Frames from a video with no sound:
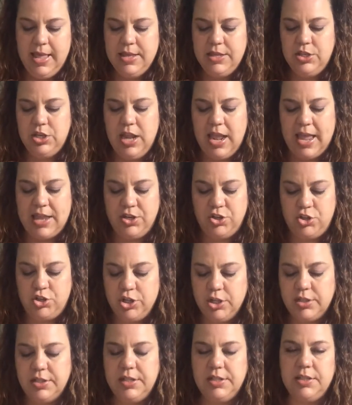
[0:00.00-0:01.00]
And
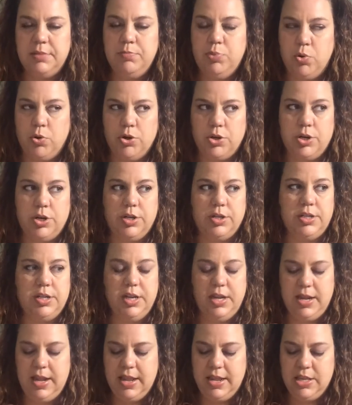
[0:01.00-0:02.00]
just as important,
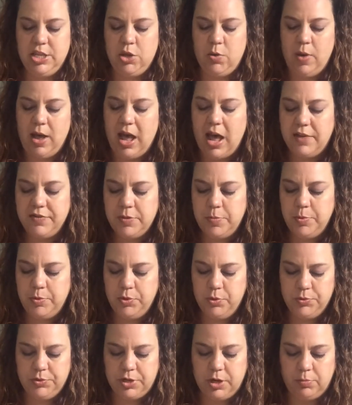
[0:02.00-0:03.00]
you have to put
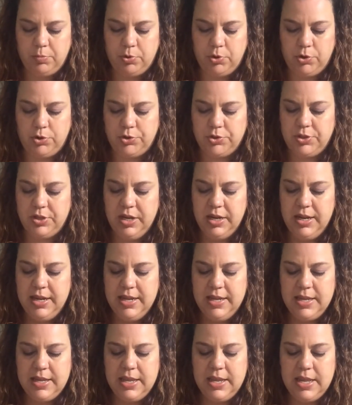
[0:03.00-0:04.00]
those numbers,
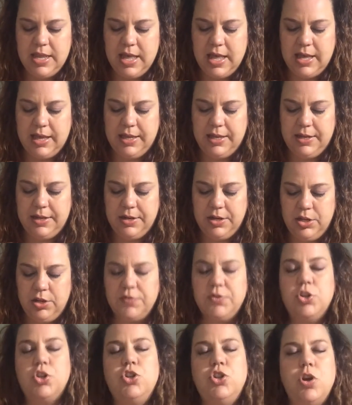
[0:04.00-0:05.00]
you have
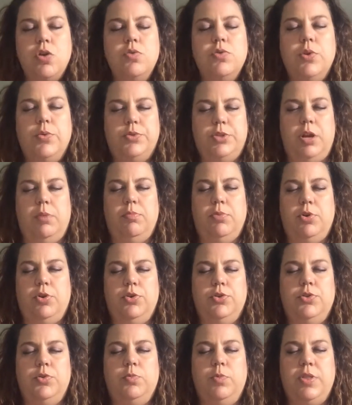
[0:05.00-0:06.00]
to show those
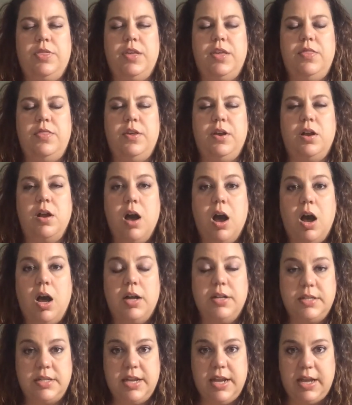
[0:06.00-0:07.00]
numbers within the
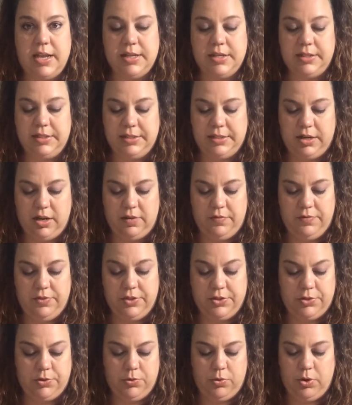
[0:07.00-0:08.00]
context of the
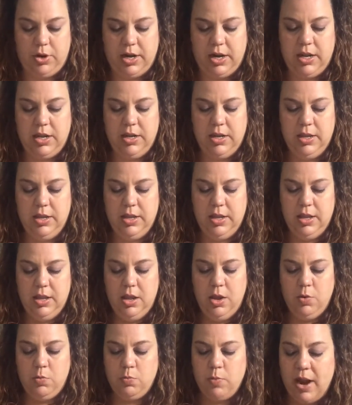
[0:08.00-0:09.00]
story.
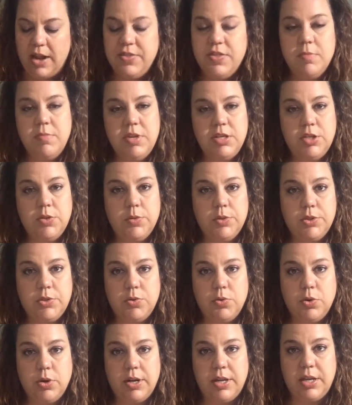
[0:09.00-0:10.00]
Write them into a
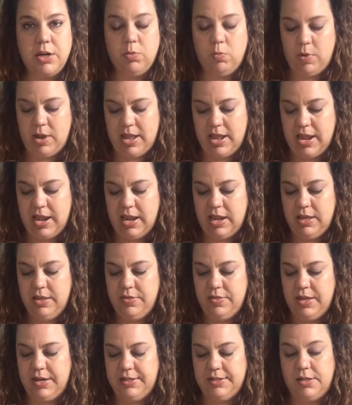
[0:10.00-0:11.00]
story in a way
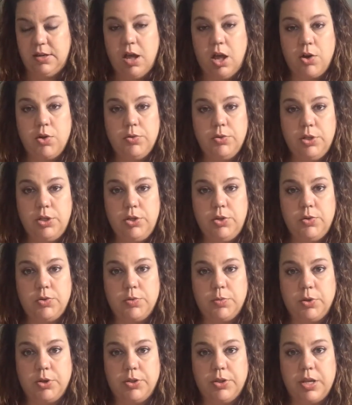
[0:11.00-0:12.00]
that is not only
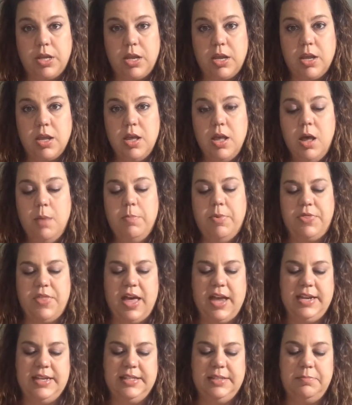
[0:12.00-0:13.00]
newsworthy, but
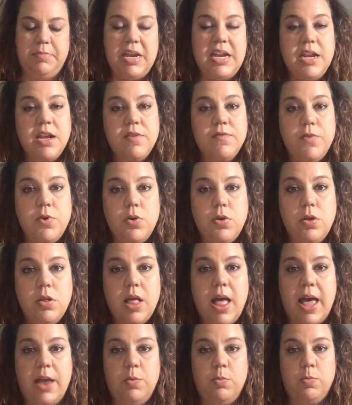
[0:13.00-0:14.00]
that is meaningful
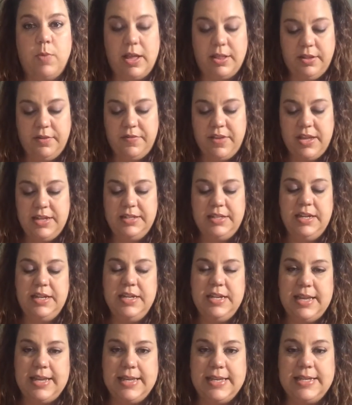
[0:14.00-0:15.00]
and relevant
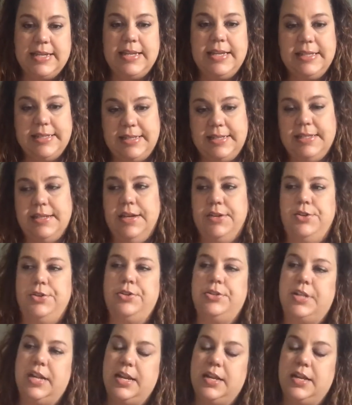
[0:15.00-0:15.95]
and easy to understand.